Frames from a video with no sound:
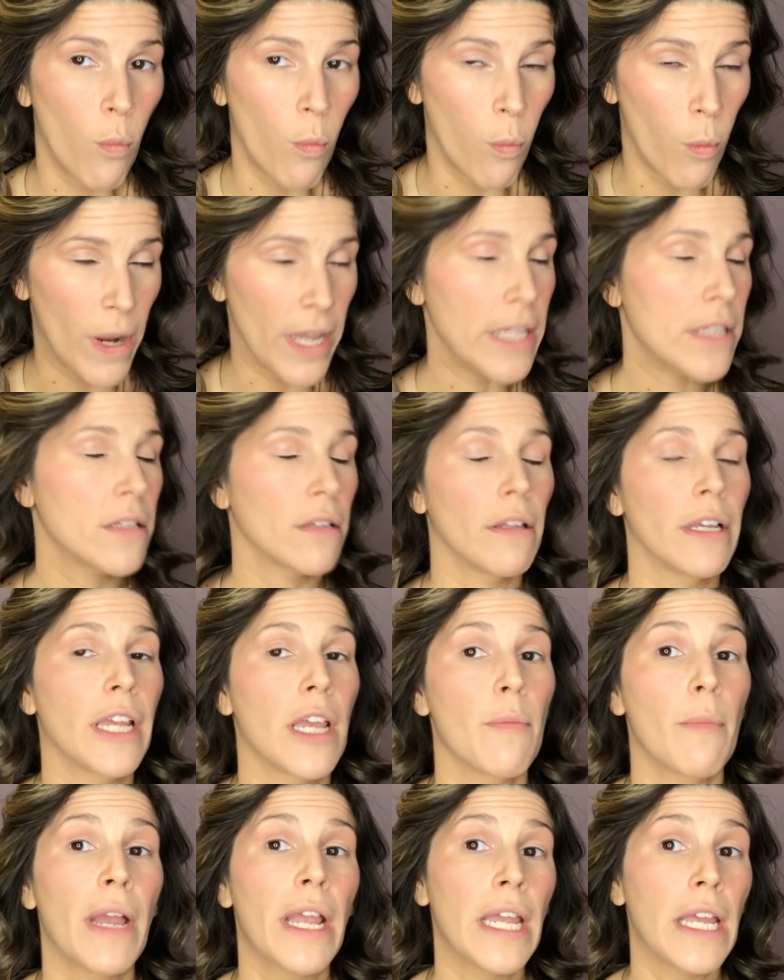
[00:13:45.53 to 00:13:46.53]
Wait till I
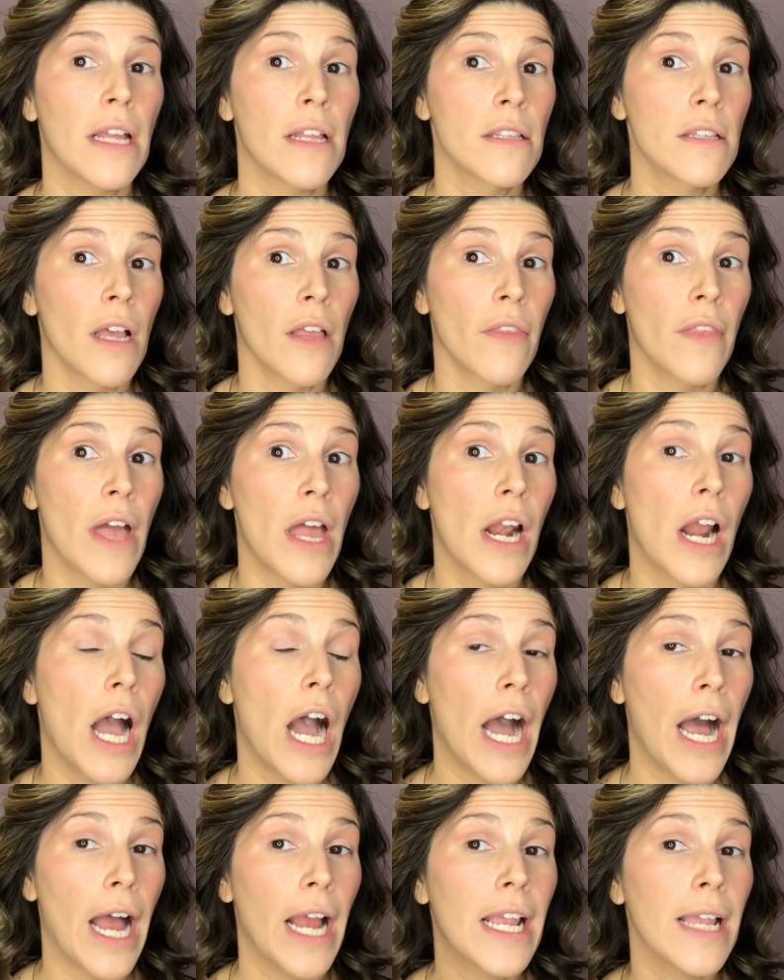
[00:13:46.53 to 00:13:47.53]
get my hands on that.
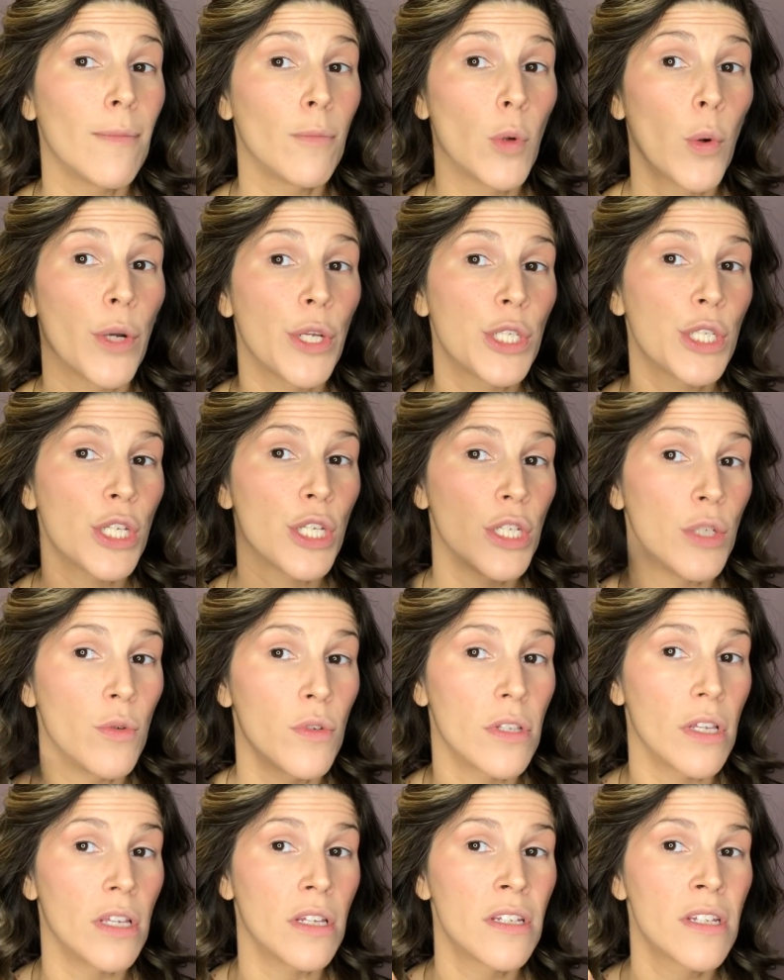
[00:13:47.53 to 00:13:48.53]
I am going to
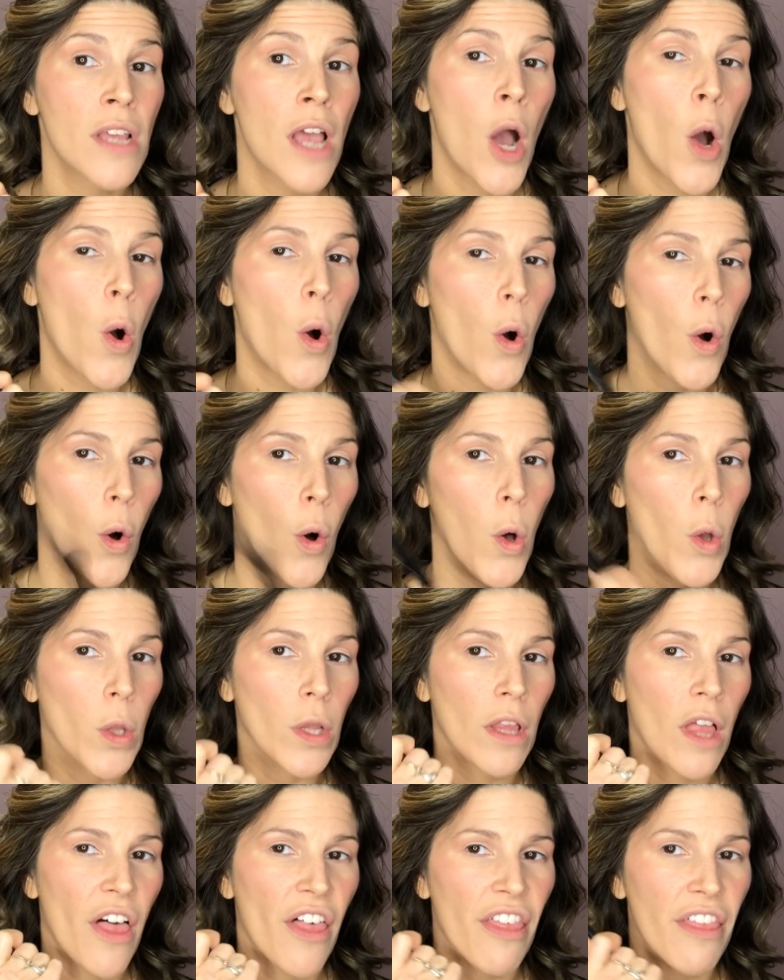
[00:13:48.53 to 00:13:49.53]
use it
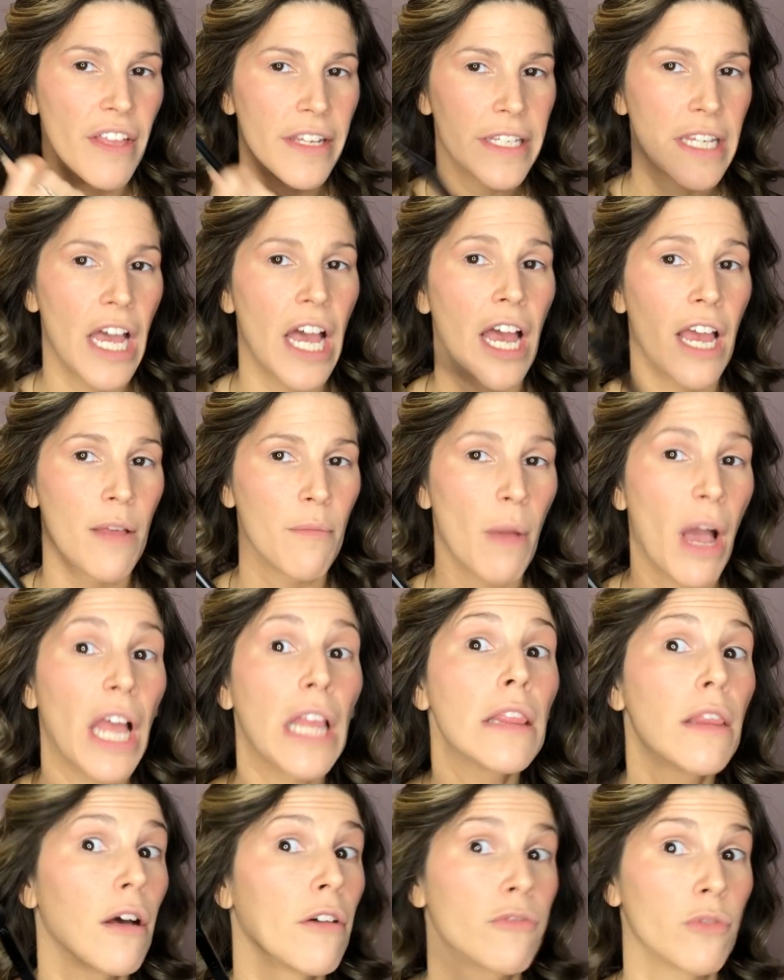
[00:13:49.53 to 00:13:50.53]
all the time. I
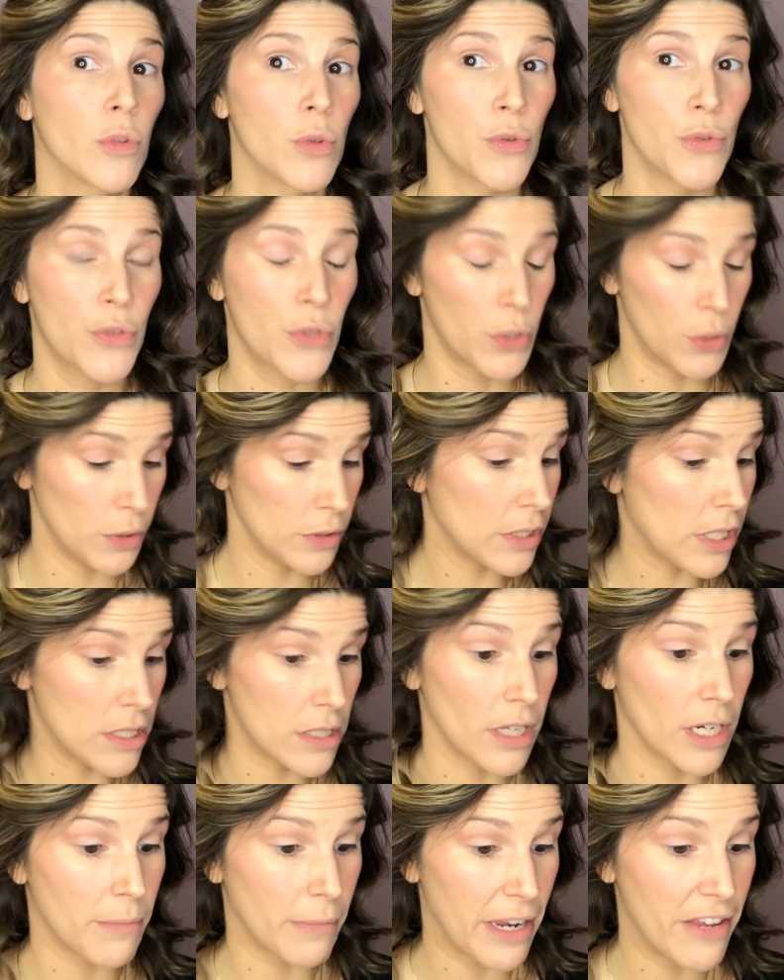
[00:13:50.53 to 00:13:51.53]
love Rose Gold.
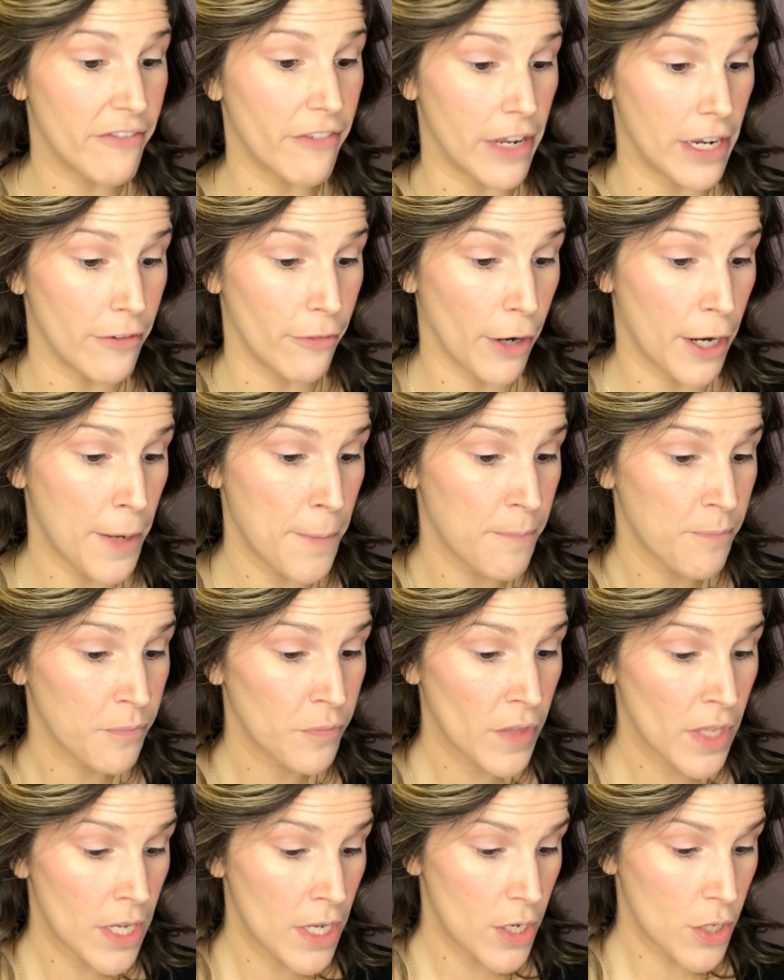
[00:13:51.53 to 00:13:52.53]
It's like my favorite.
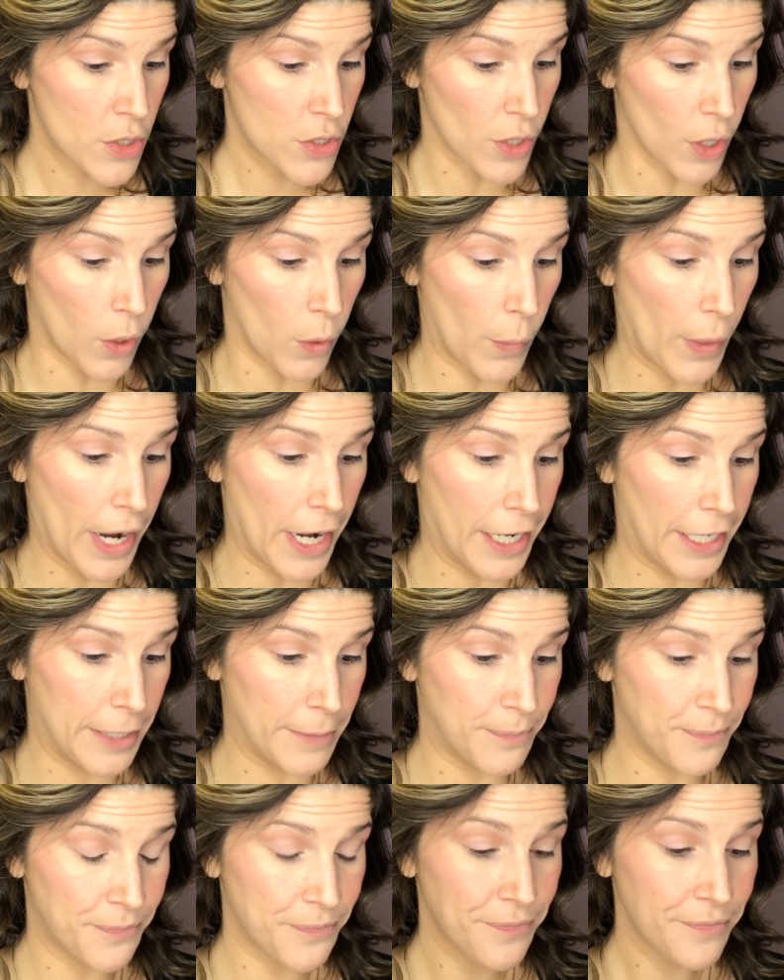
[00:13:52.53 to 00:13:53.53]
So
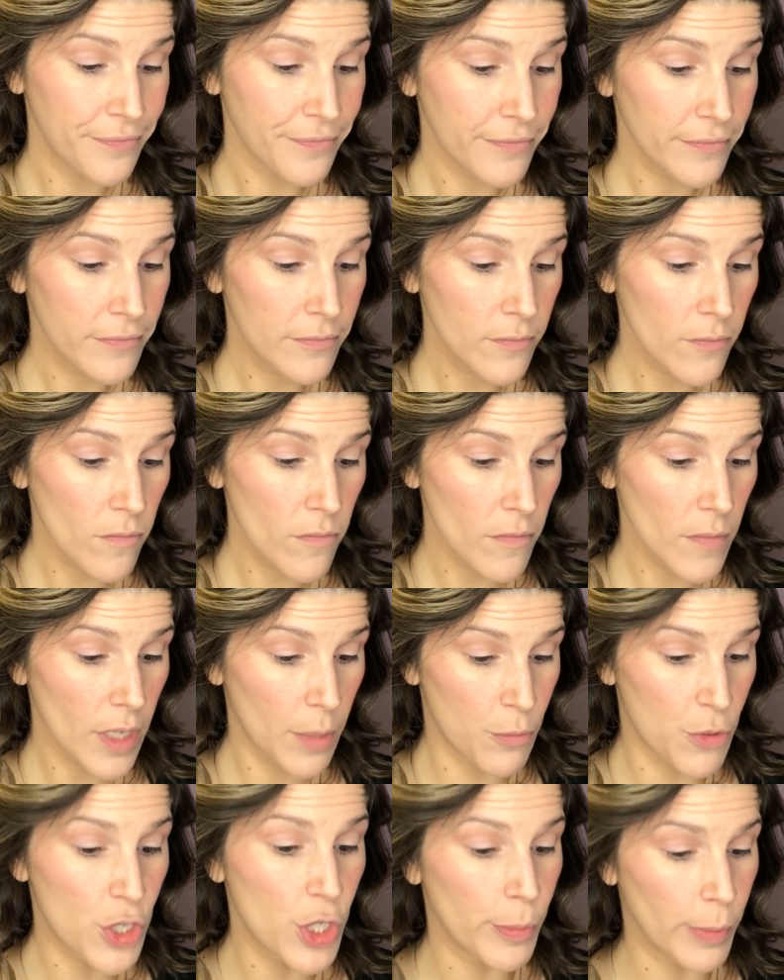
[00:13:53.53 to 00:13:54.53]
I'm
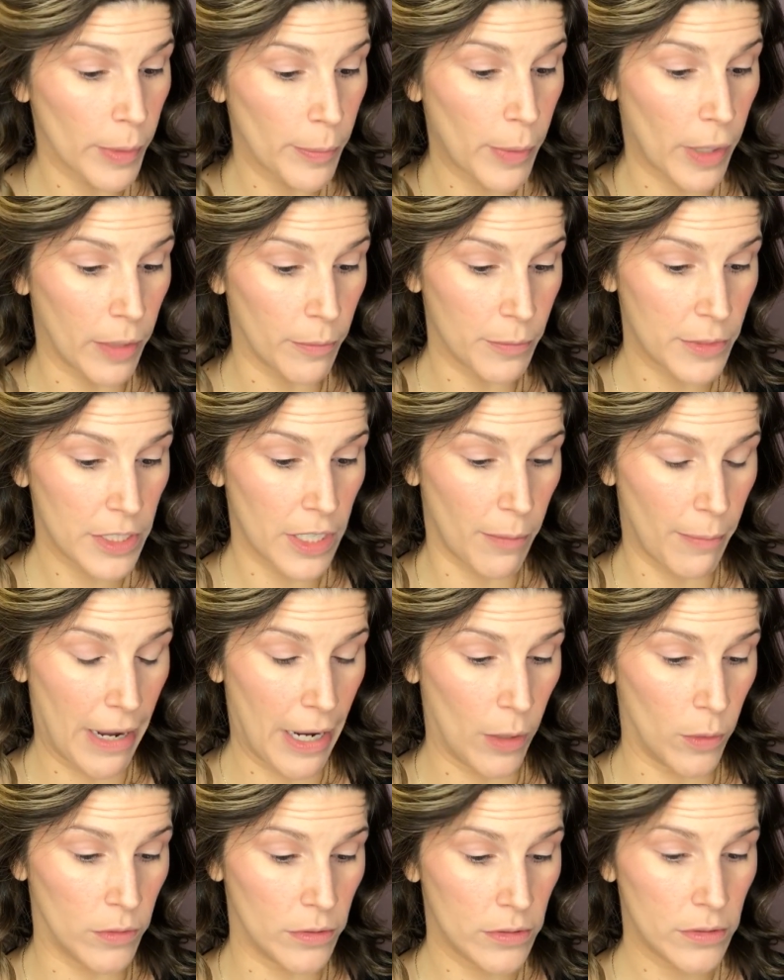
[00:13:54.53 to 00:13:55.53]
super pumped
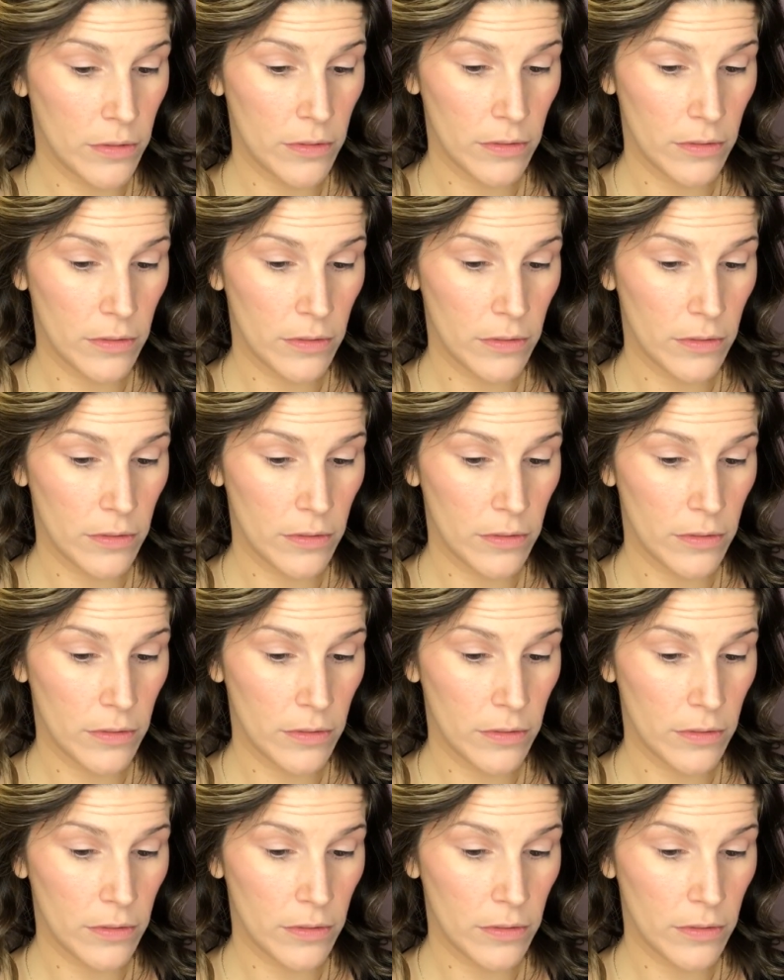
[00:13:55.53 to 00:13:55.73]
about